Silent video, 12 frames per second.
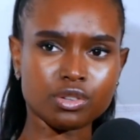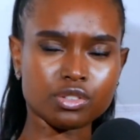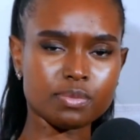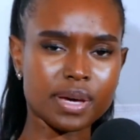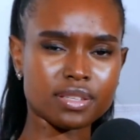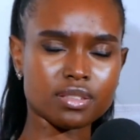
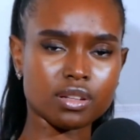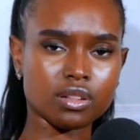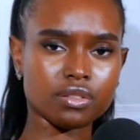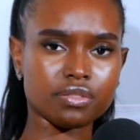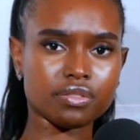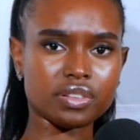chose
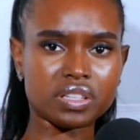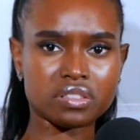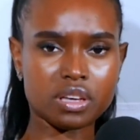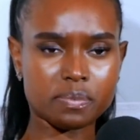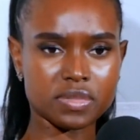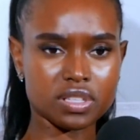myself
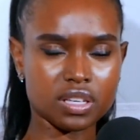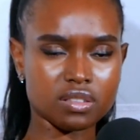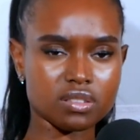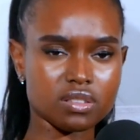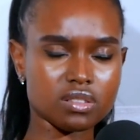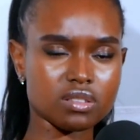in some
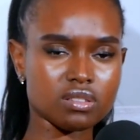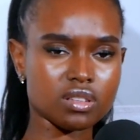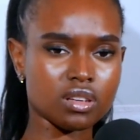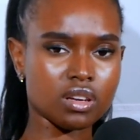sense?